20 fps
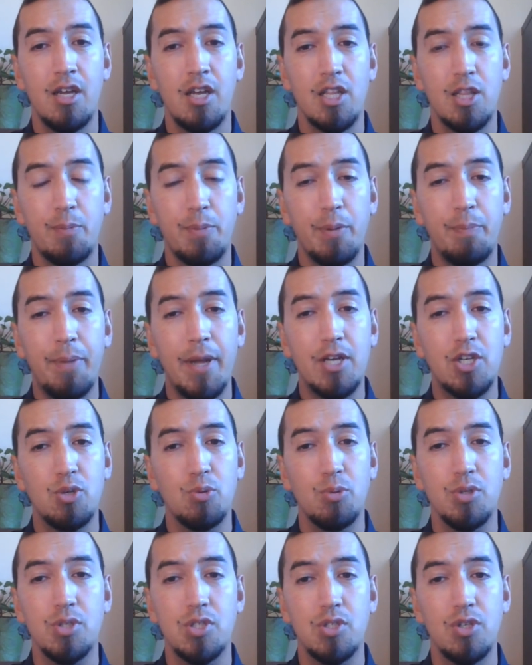the
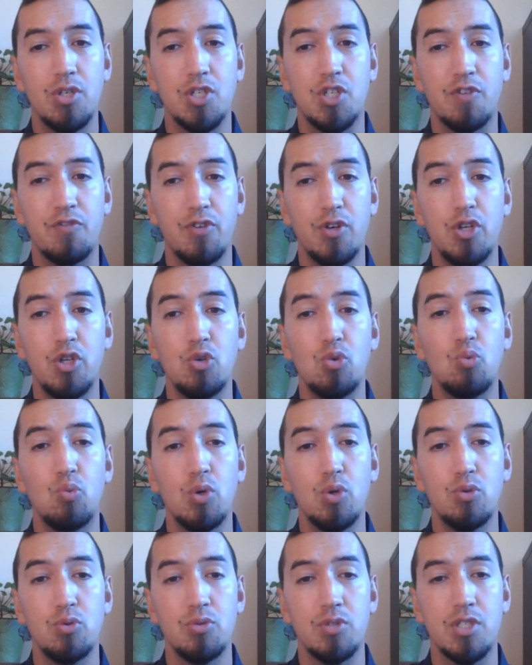perpetual search for new
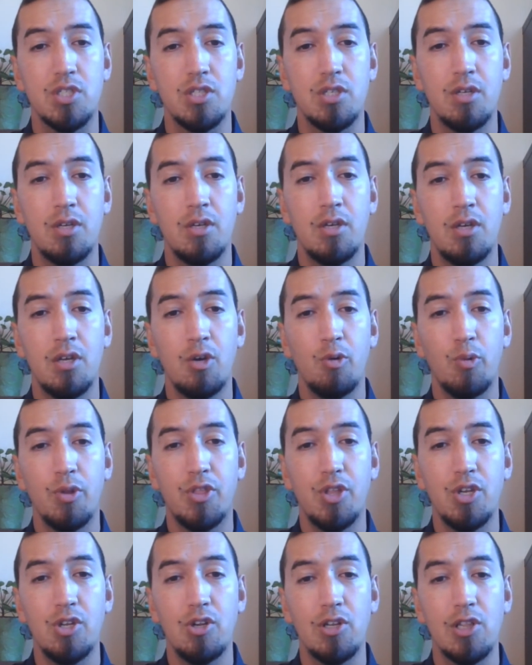wounds
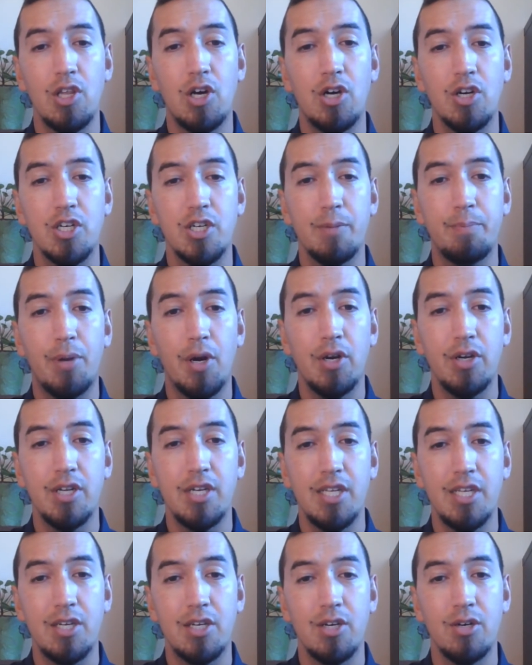within your long-departed
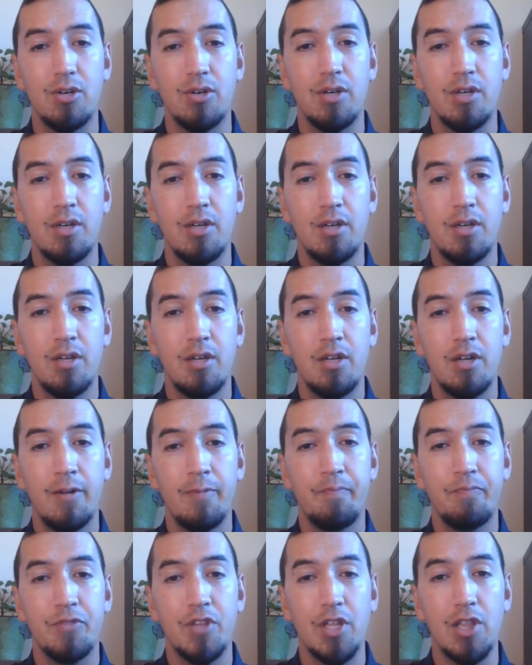ego,
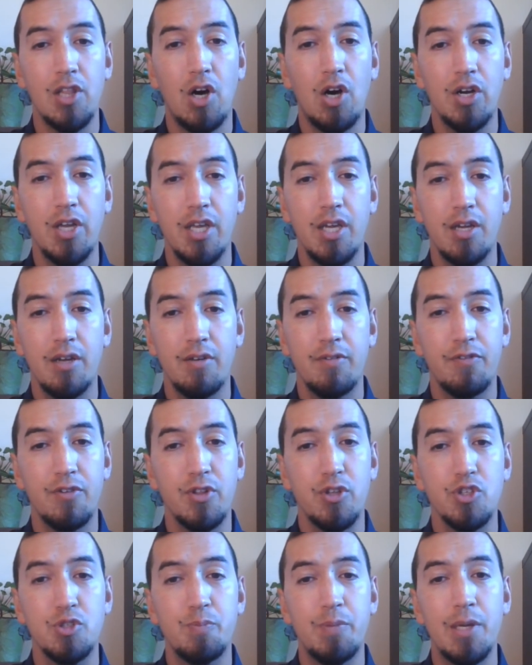the longing for
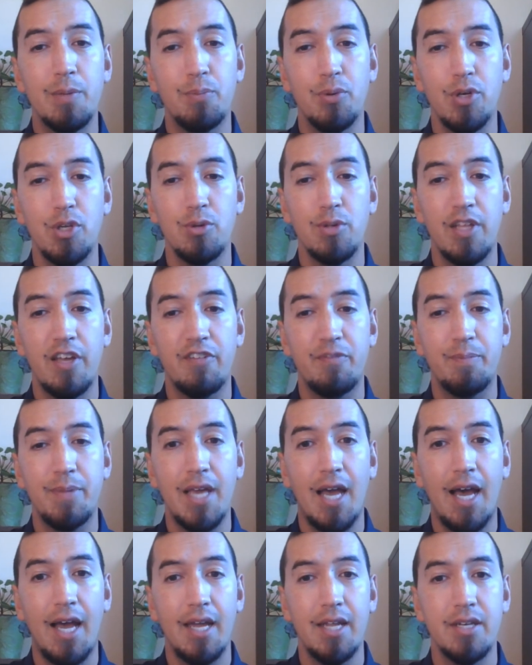those people you left
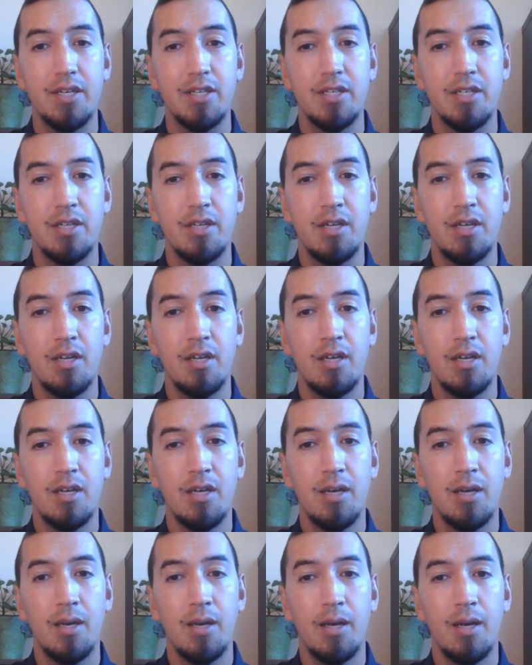behind.
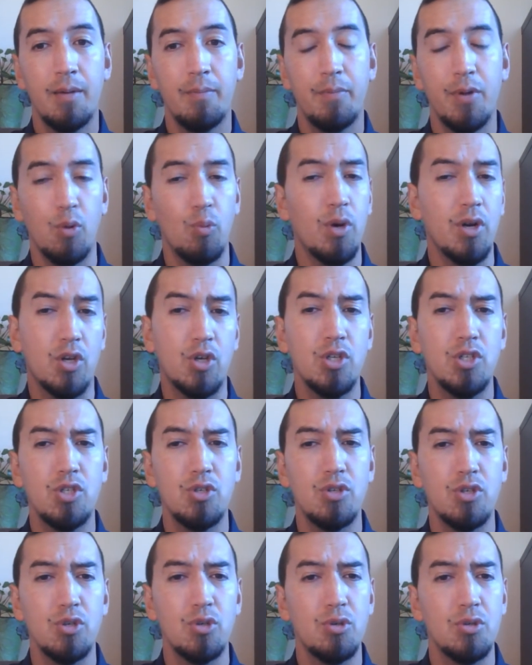But what could you
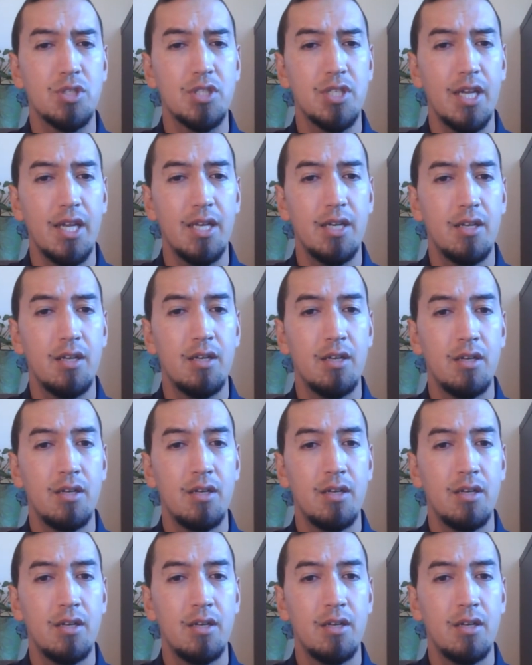do, Hussein?